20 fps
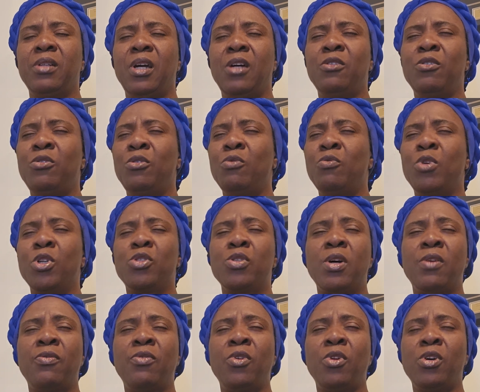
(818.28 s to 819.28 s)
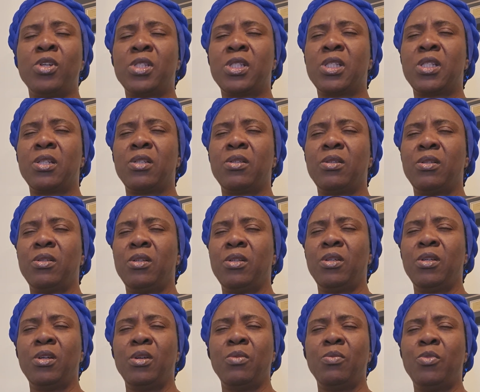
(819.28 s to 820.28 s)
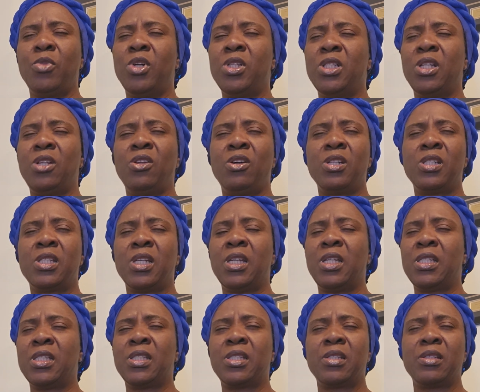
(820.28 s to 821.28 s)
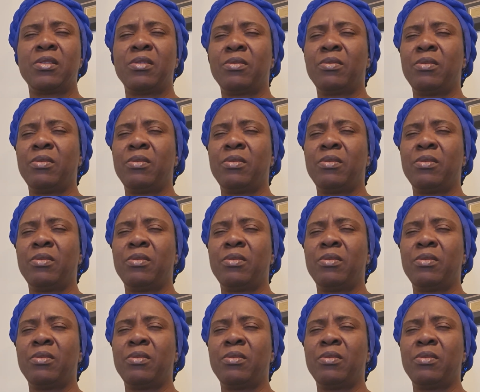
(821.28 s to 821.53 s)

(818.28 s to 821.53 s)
I don't know what you have lost, but the Lord says,